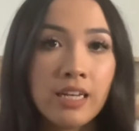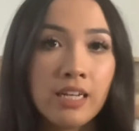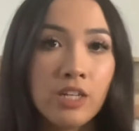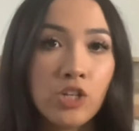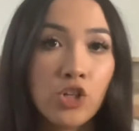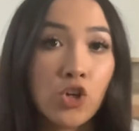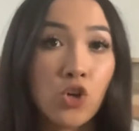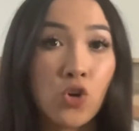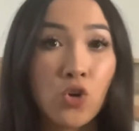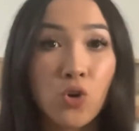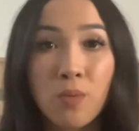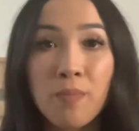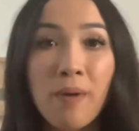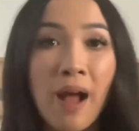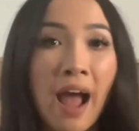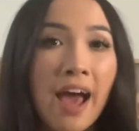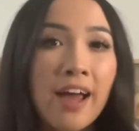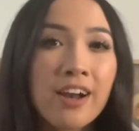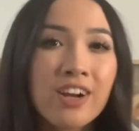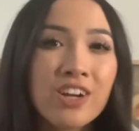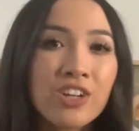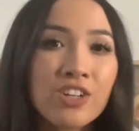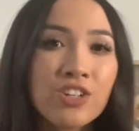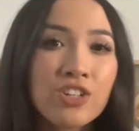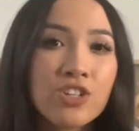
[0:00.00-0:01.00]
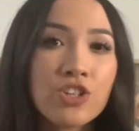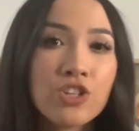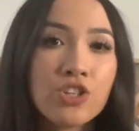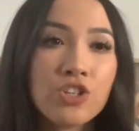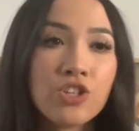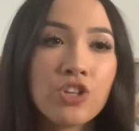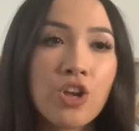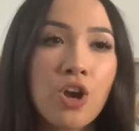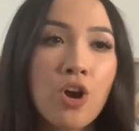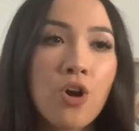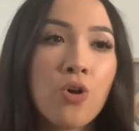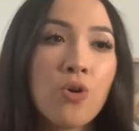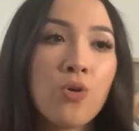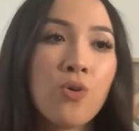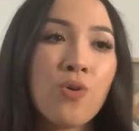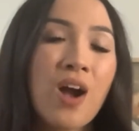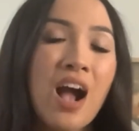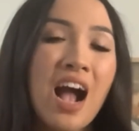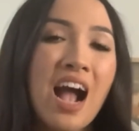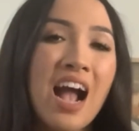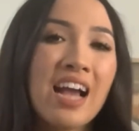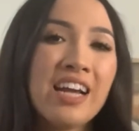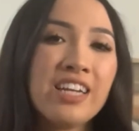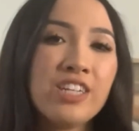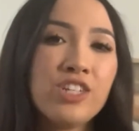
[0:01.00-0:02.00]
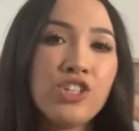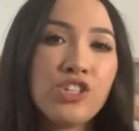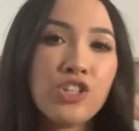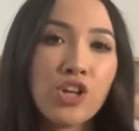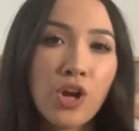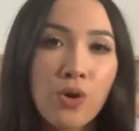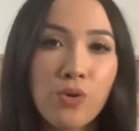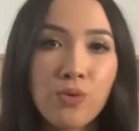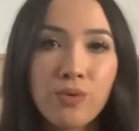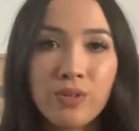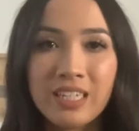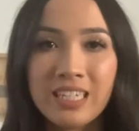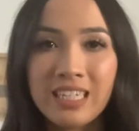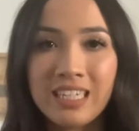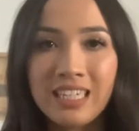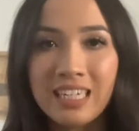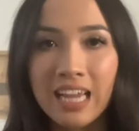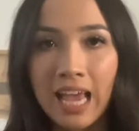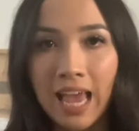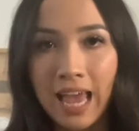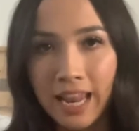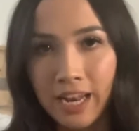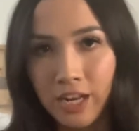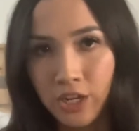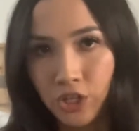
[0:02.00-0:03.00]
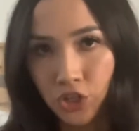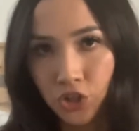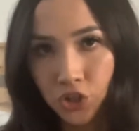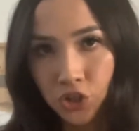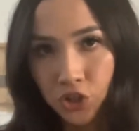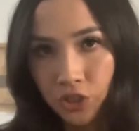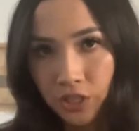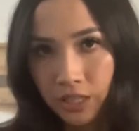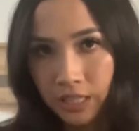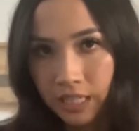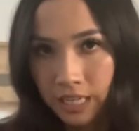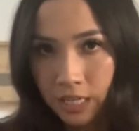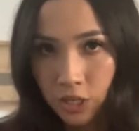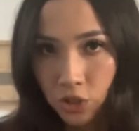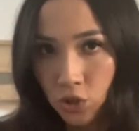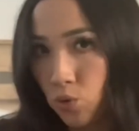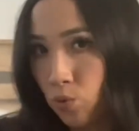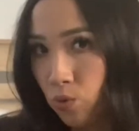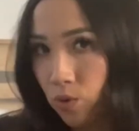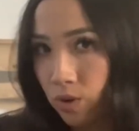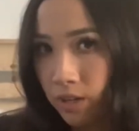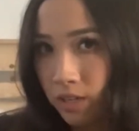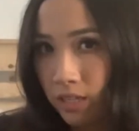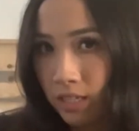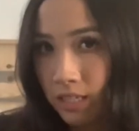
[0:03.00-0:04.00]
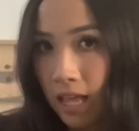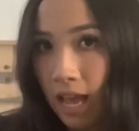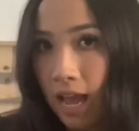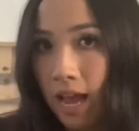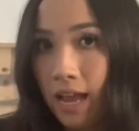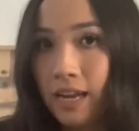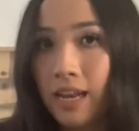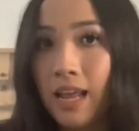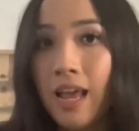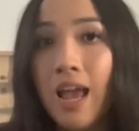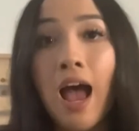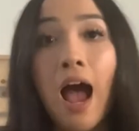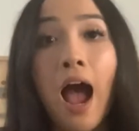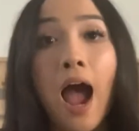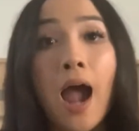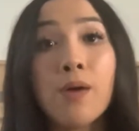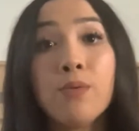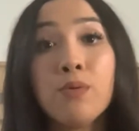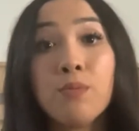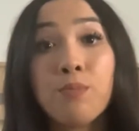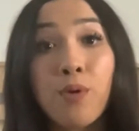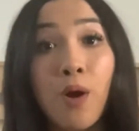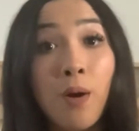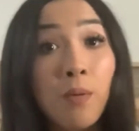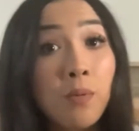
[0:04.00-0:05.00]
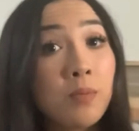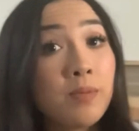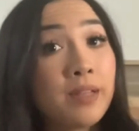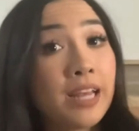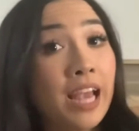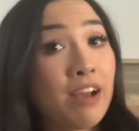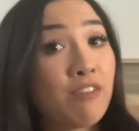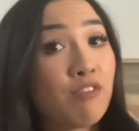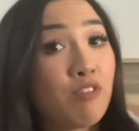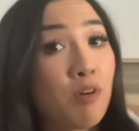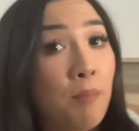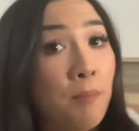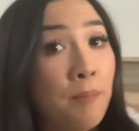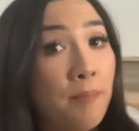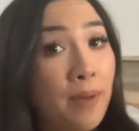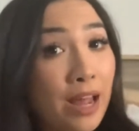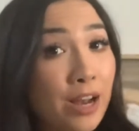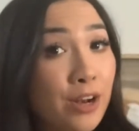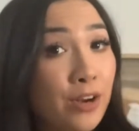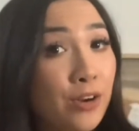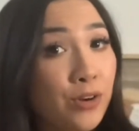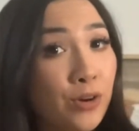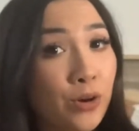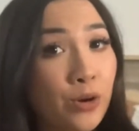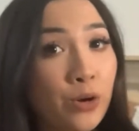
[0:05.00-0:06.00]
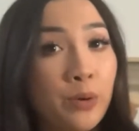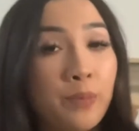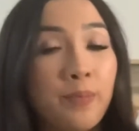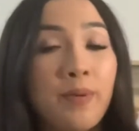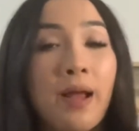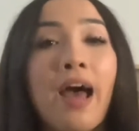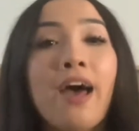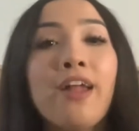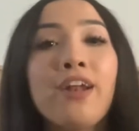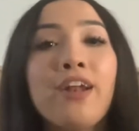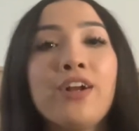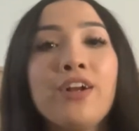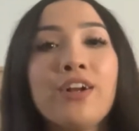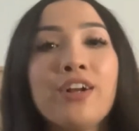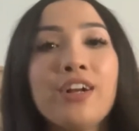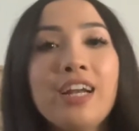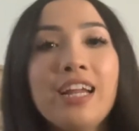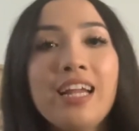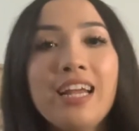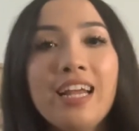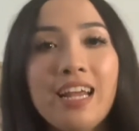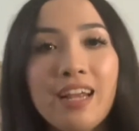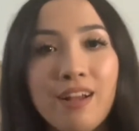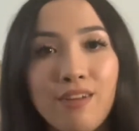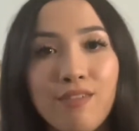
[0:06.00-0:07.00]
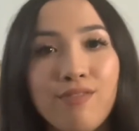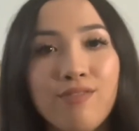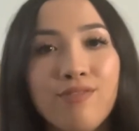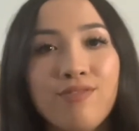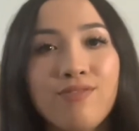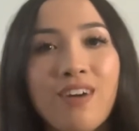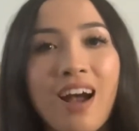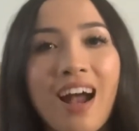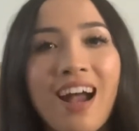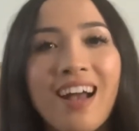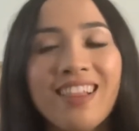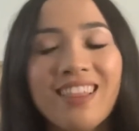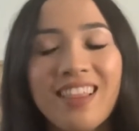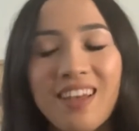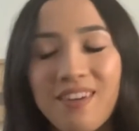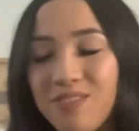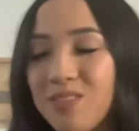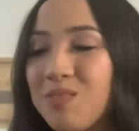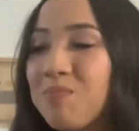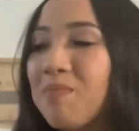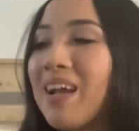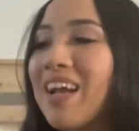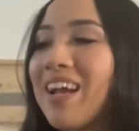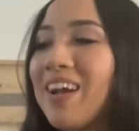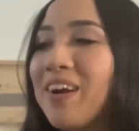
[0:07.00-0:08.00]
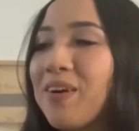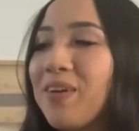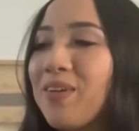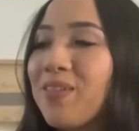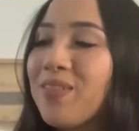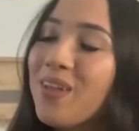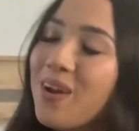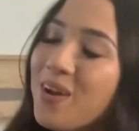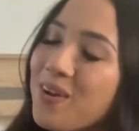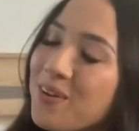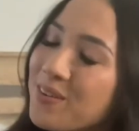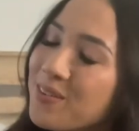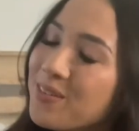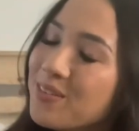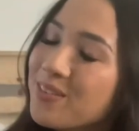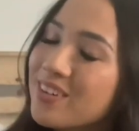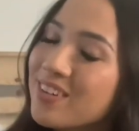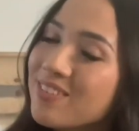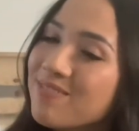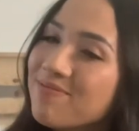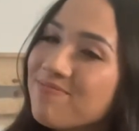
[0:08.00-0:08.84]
curl patterns, so I don't tend to lean towards that. I would probably have a better curl pattern if I left my hair alone